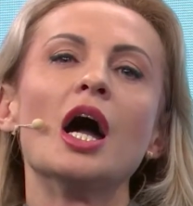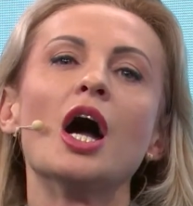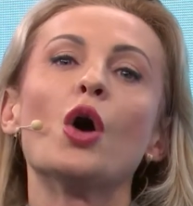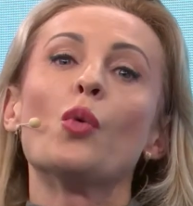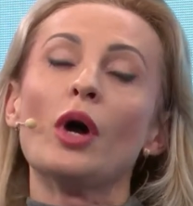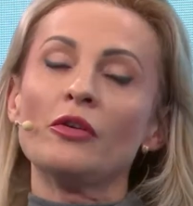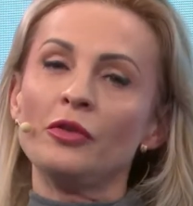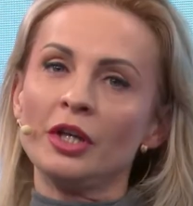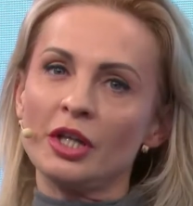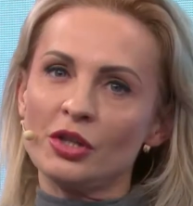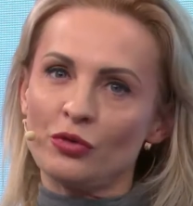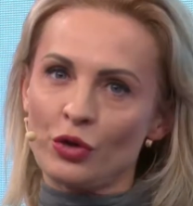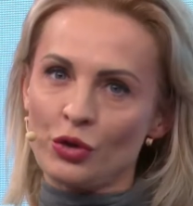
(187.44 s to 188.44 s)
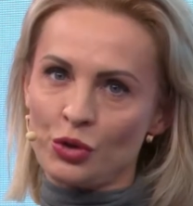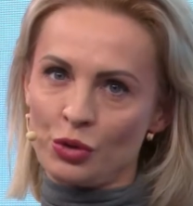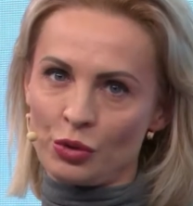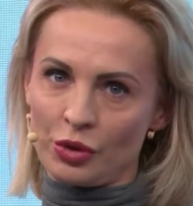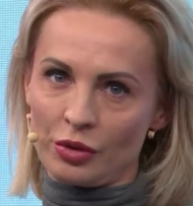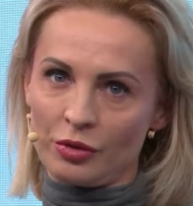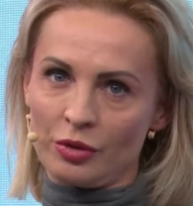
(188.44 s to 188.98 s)
One thing is for
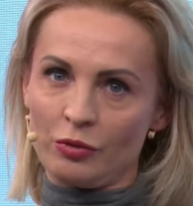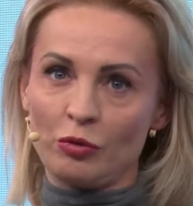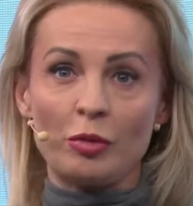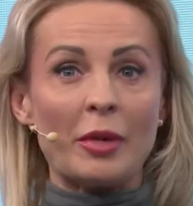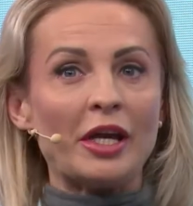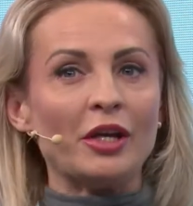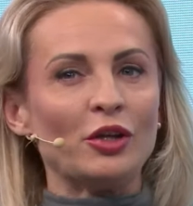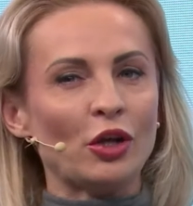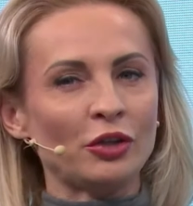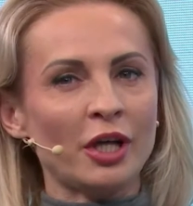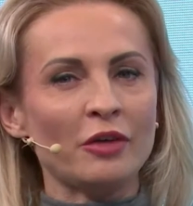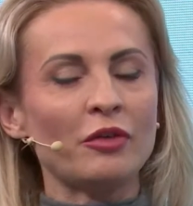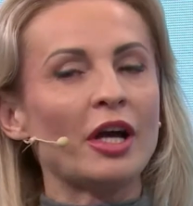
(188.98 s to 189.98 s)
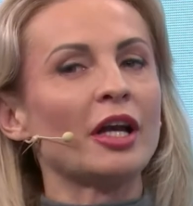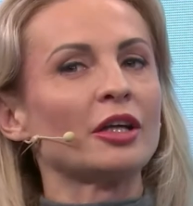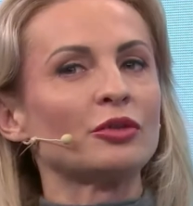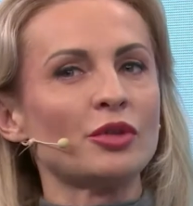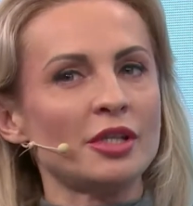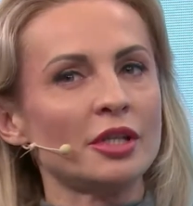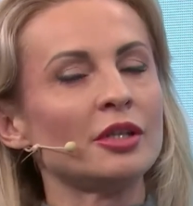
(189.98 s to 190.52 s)
sure, we may not have
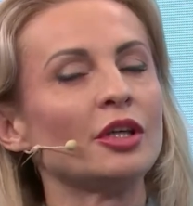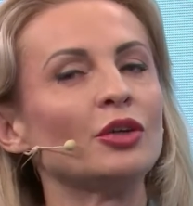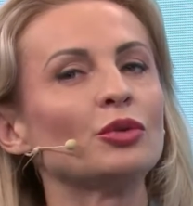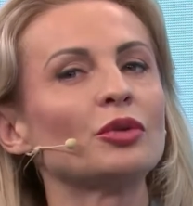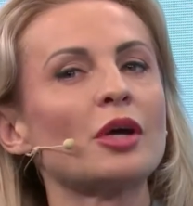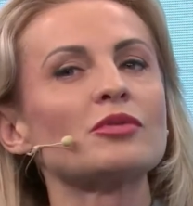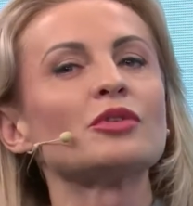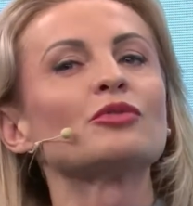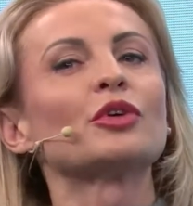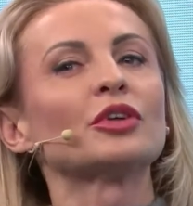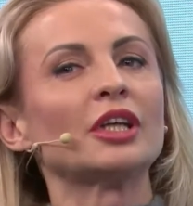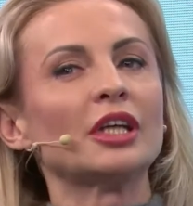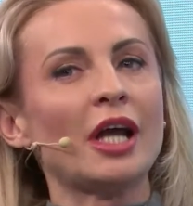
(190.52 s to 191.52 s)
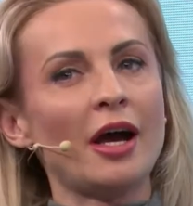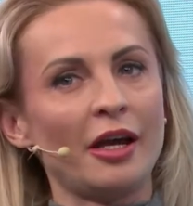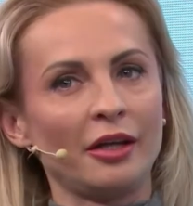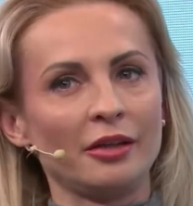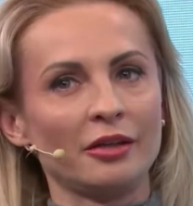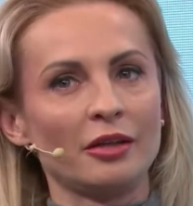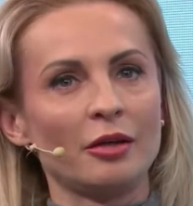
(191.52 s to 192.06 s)
electricity in
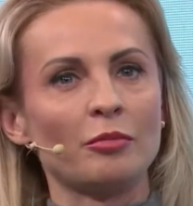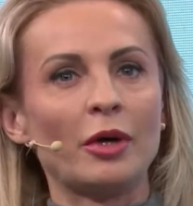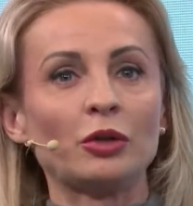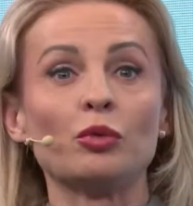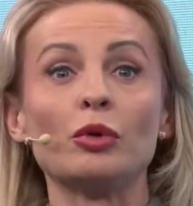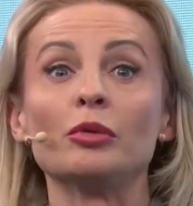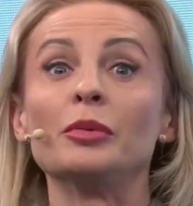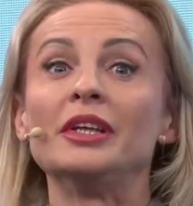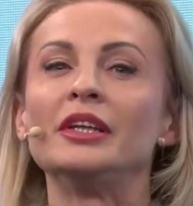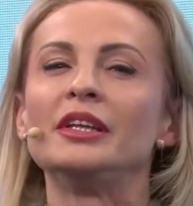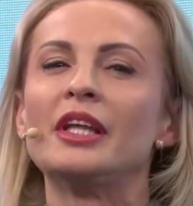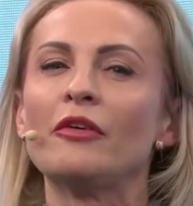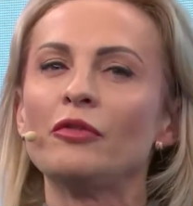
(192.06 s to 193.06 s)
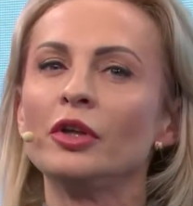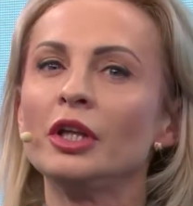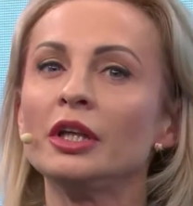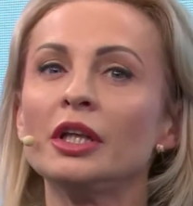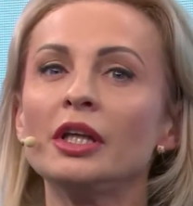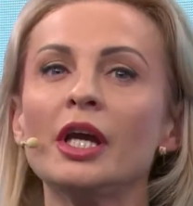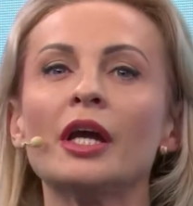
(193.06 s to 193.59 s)
2049, but we will be
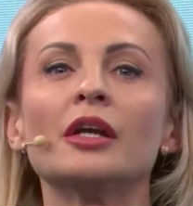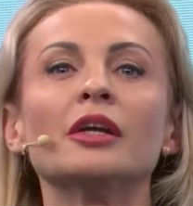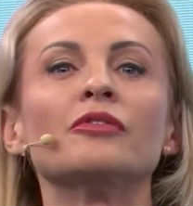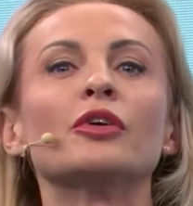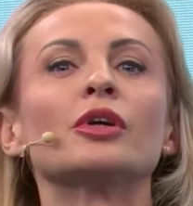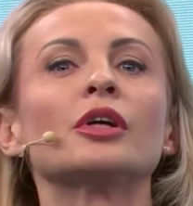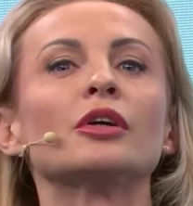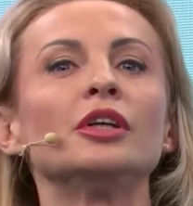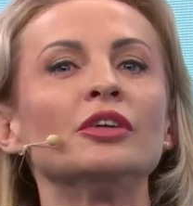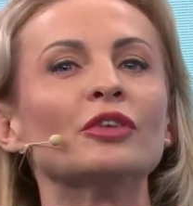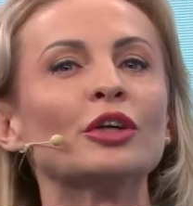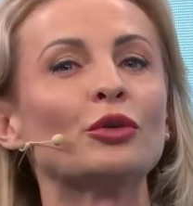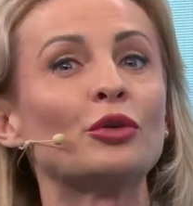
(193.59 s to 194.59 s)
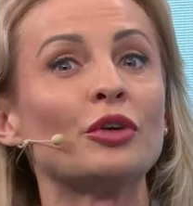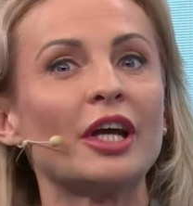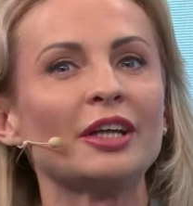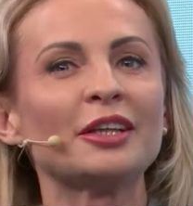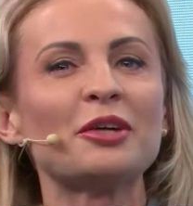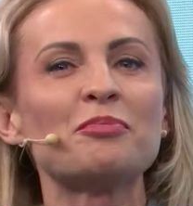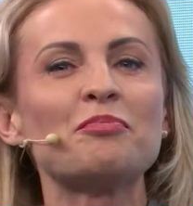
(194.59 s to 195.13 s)
definitely an even
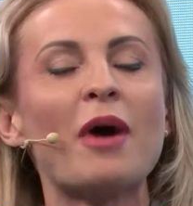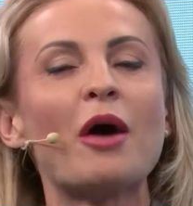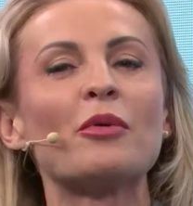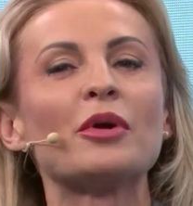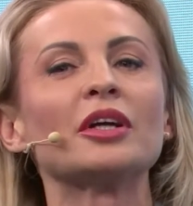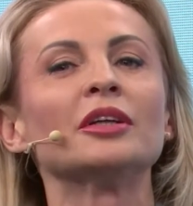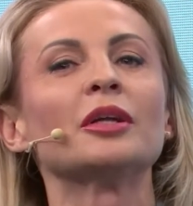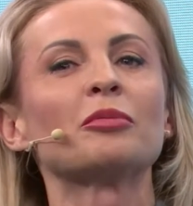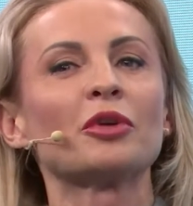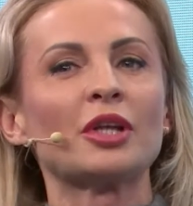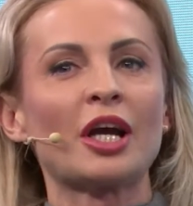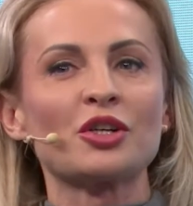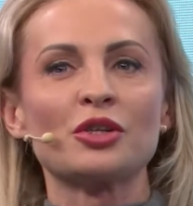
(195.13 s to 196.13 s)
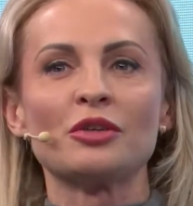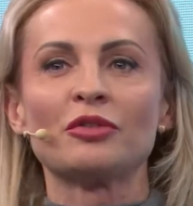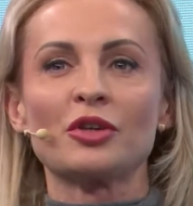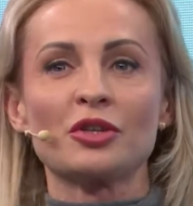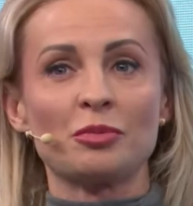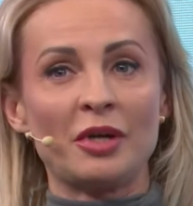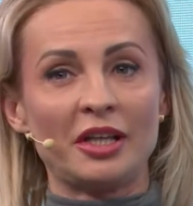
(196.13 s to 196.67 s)
greater power in the production of
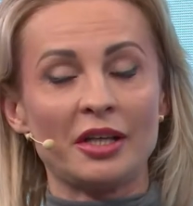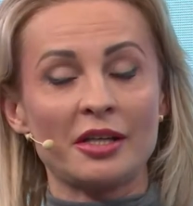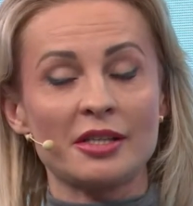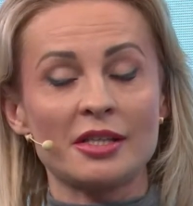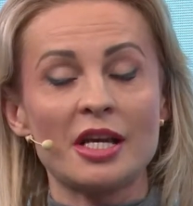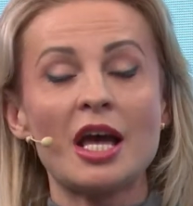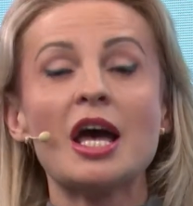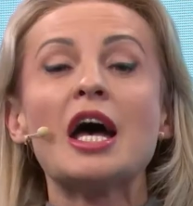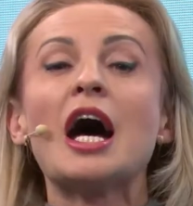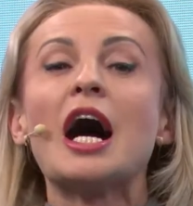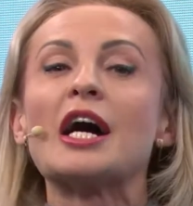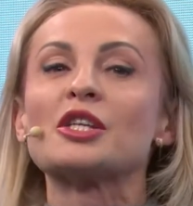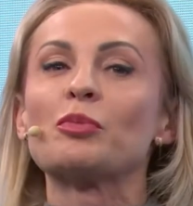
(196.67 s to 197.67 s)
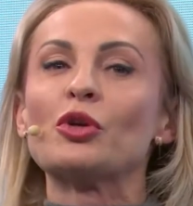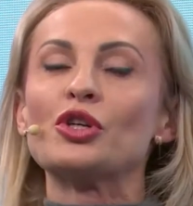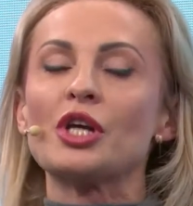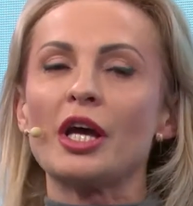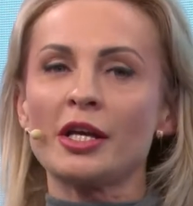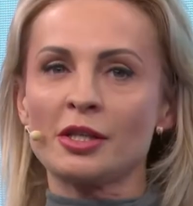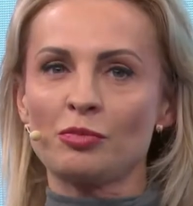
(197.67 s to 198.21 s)
cosmetics, as Polish
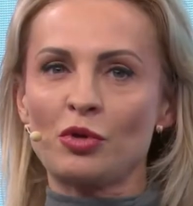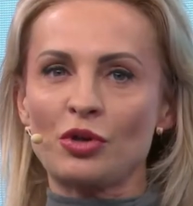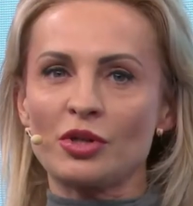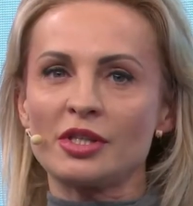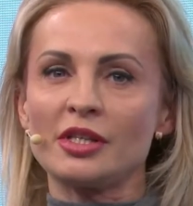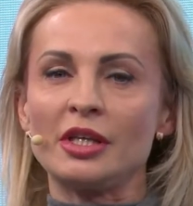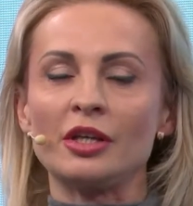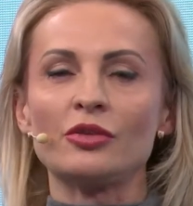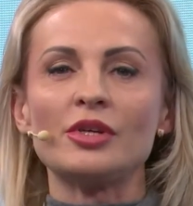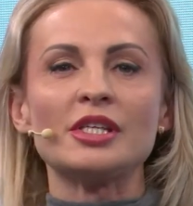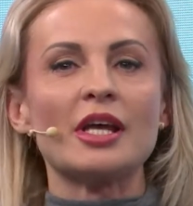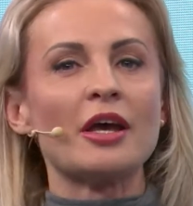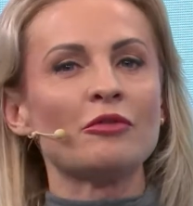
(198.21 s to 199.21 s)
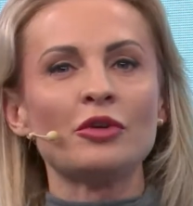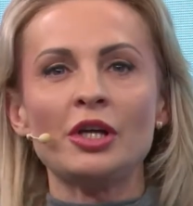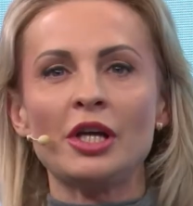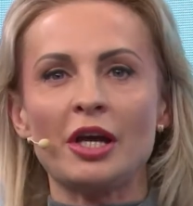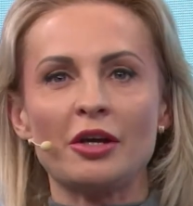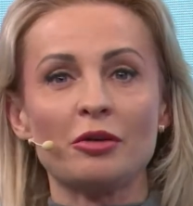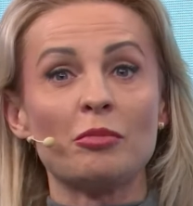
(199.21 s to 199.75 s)
exports increase every
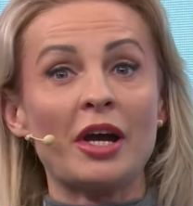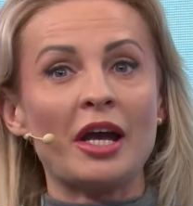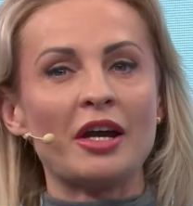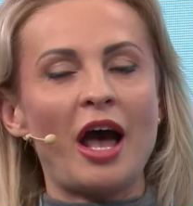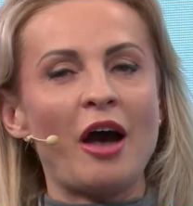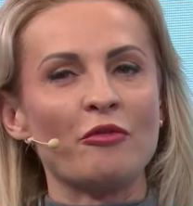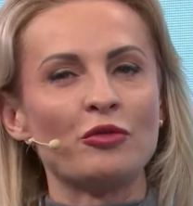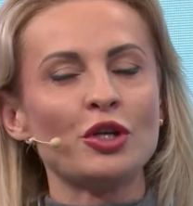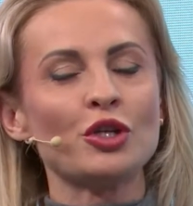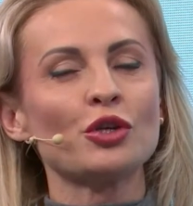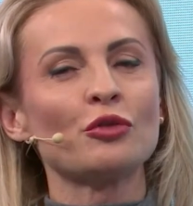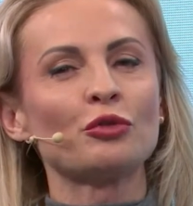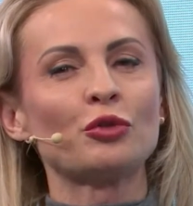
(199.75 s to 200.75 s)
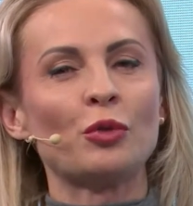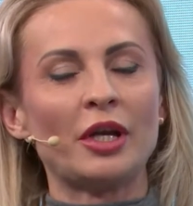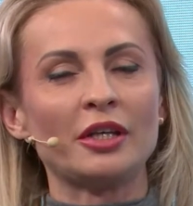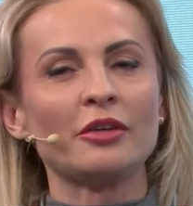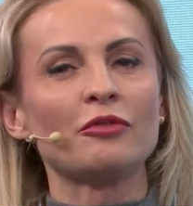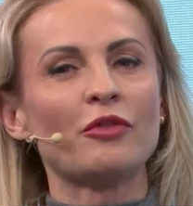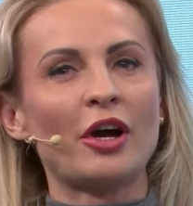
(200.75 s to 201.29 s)
year by an average of
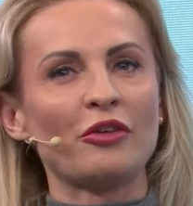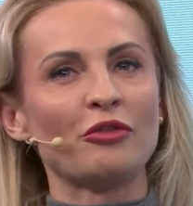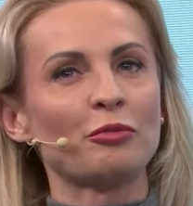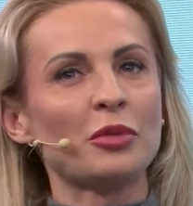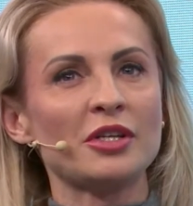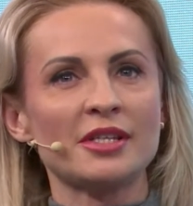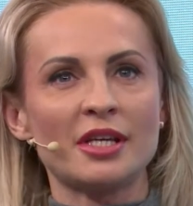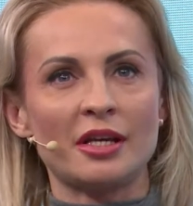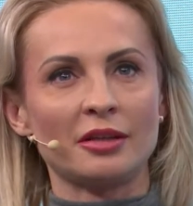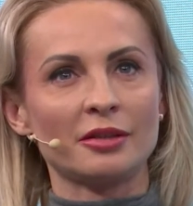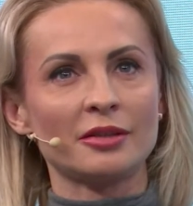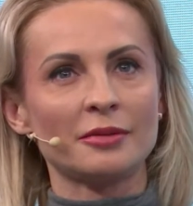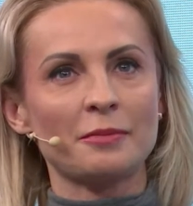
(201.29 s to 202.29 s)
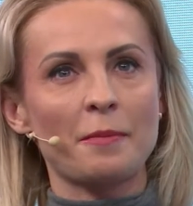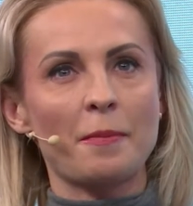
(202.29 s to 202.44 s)
25%.